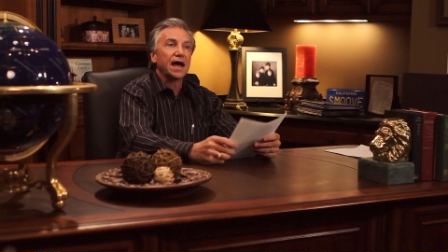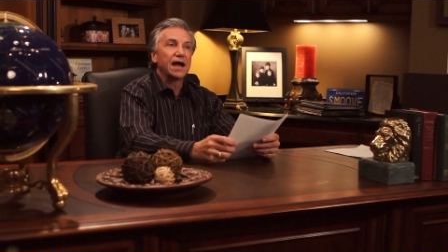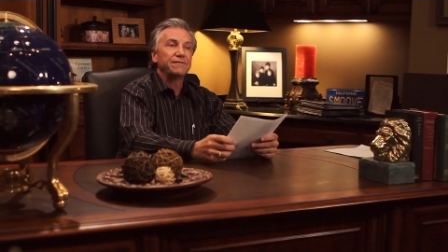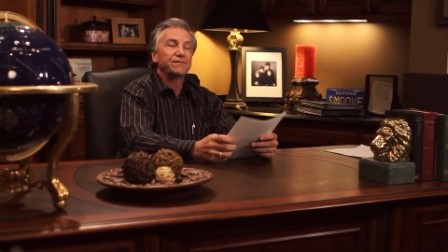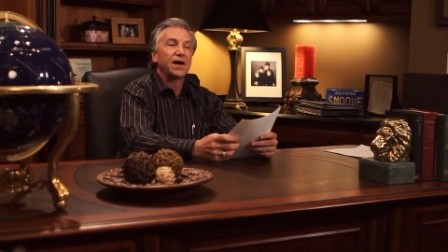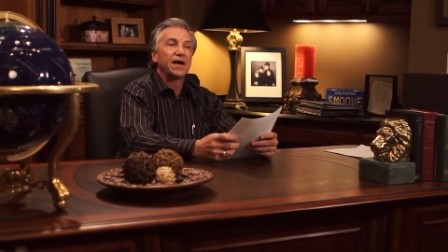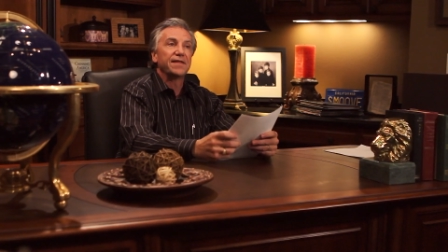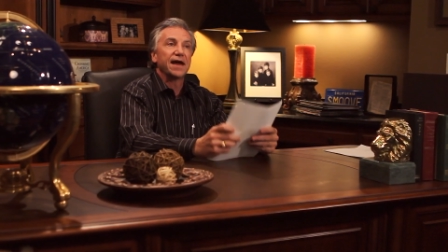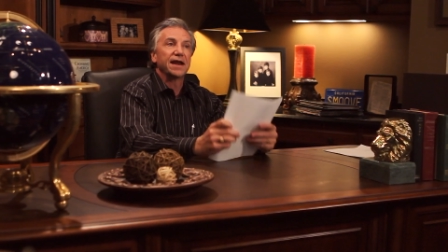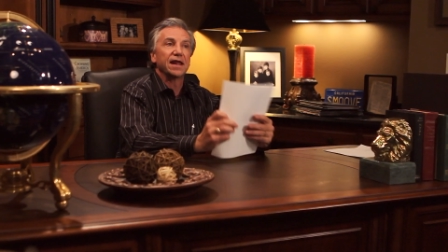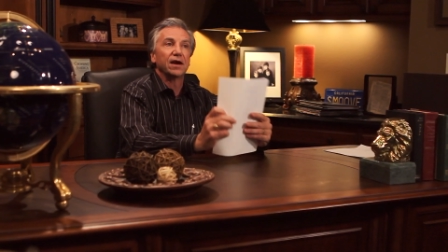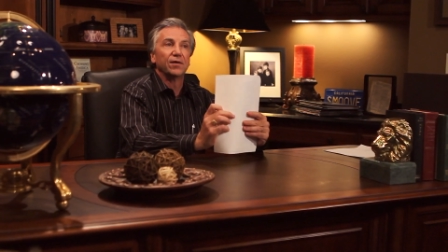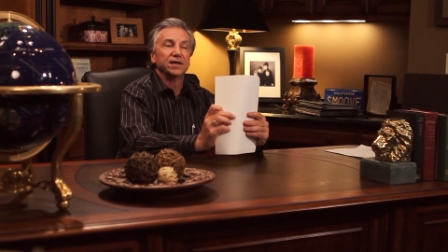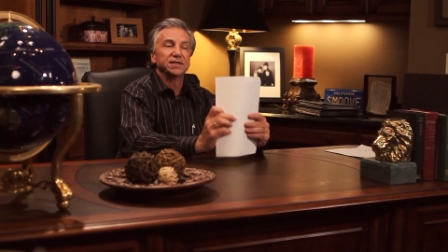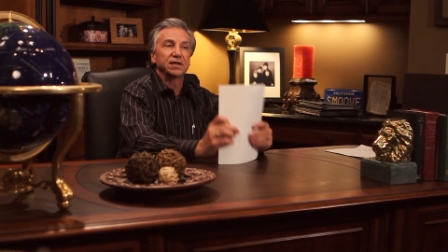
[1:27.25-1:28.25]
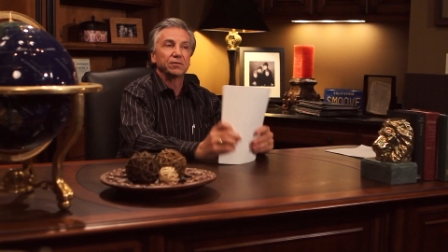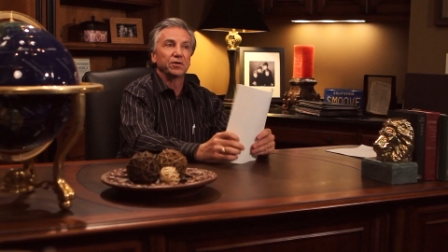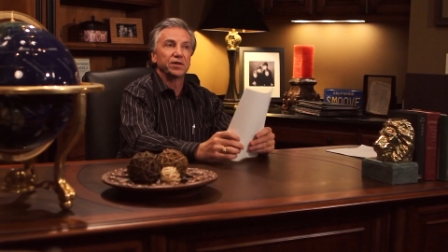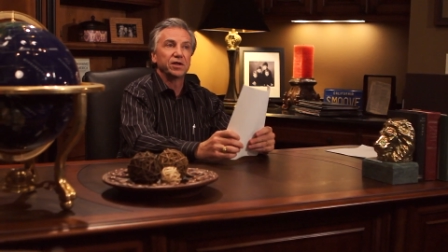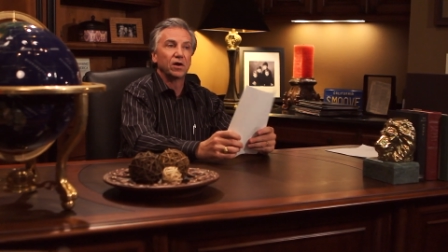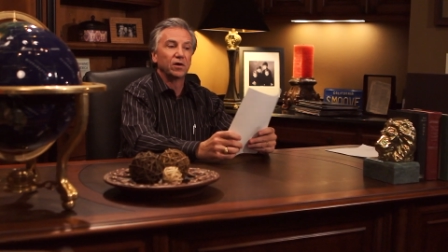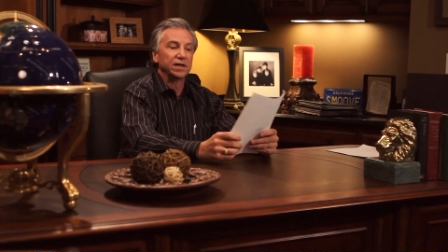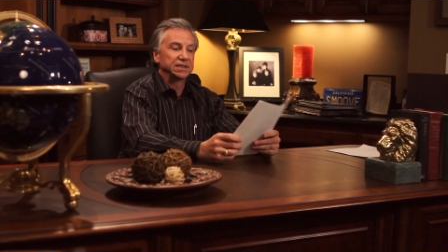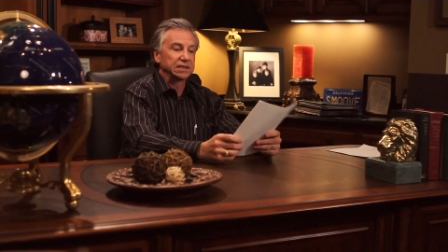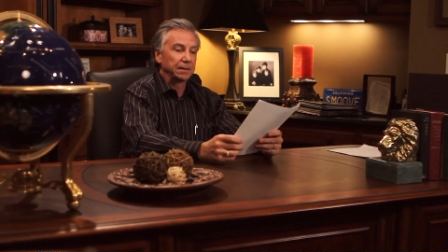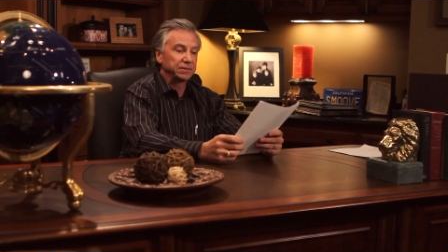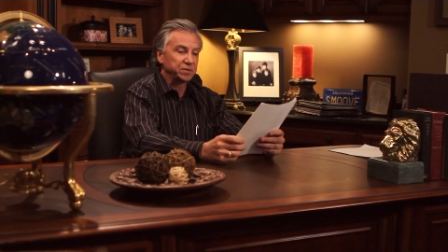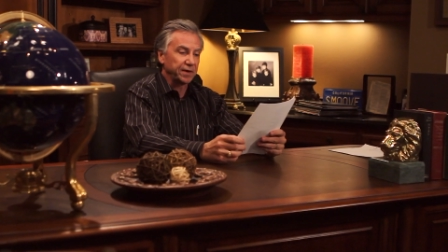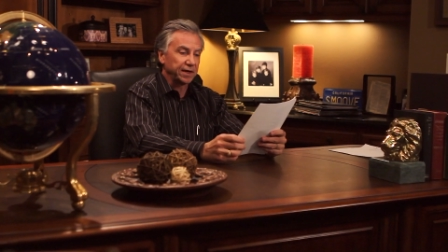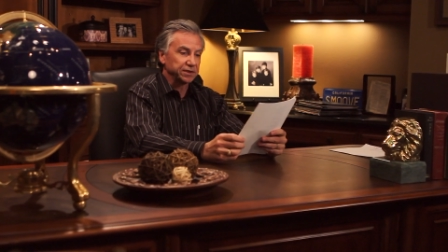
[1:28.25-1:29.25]
I find that interesting. We're the only
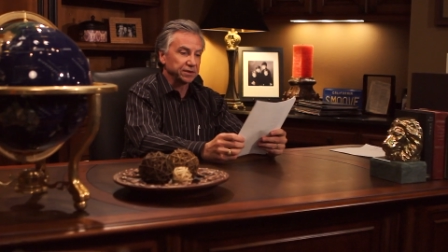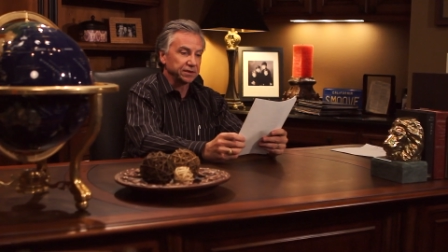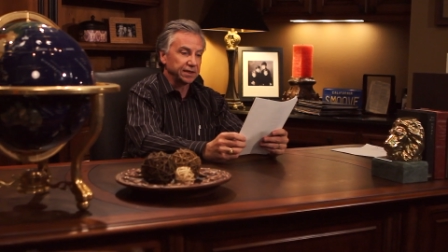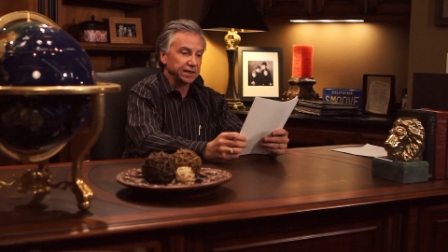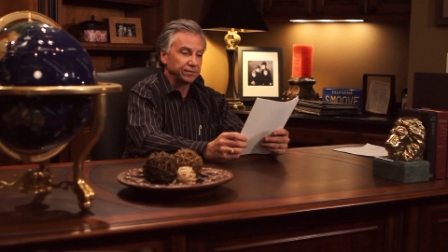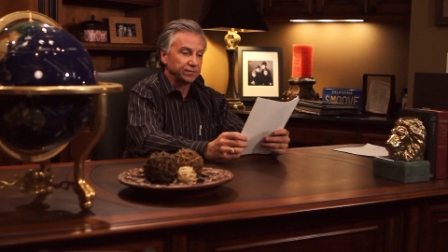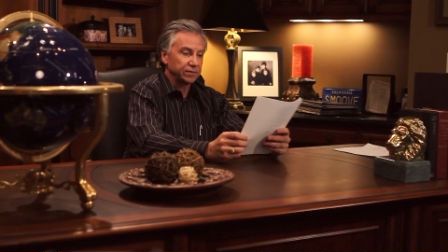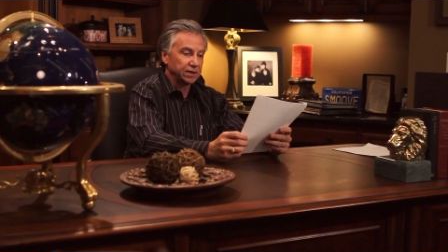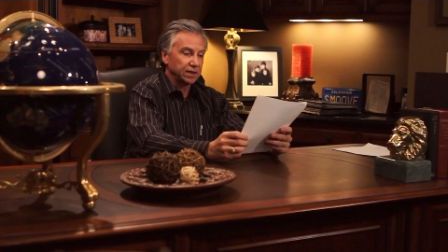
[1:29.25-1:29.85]
subspecialty.